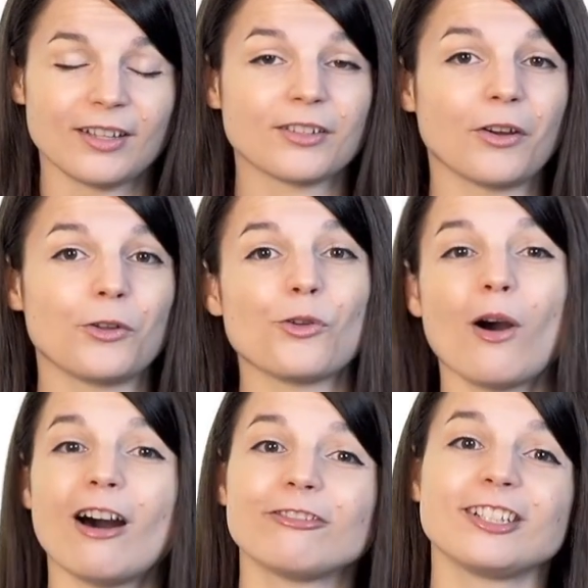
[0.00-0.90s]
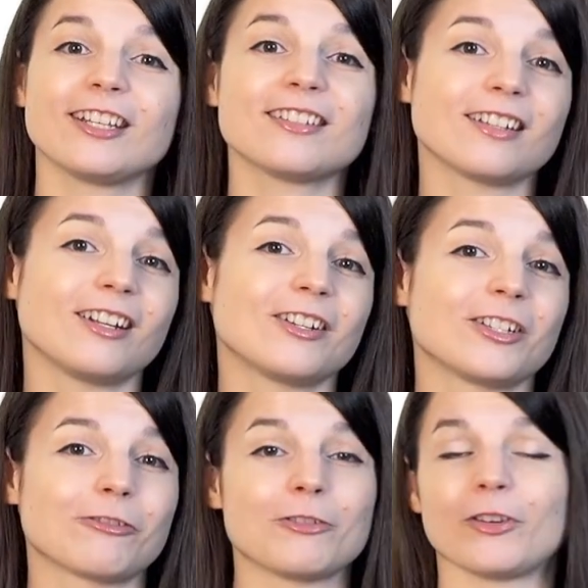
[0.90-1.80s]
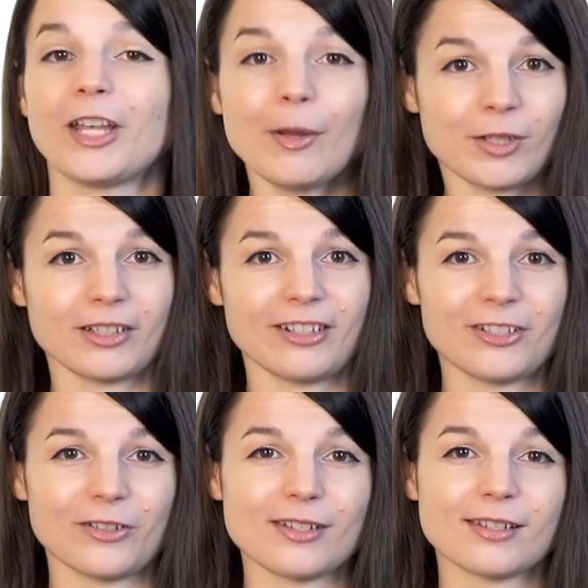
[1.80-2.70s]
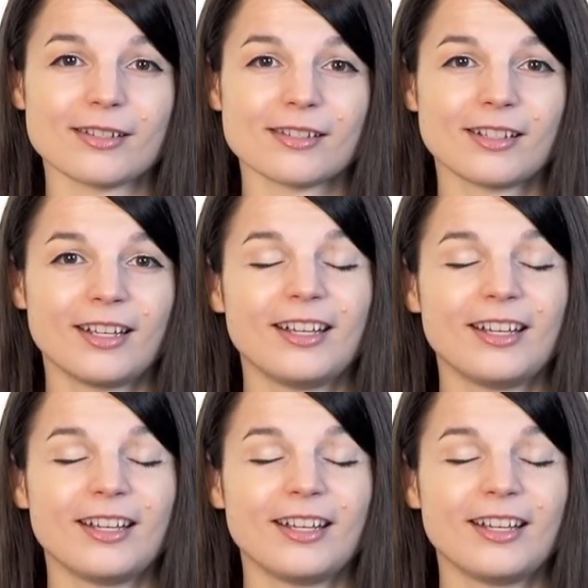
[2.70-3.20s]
so you often get to hear different vocabulary choices.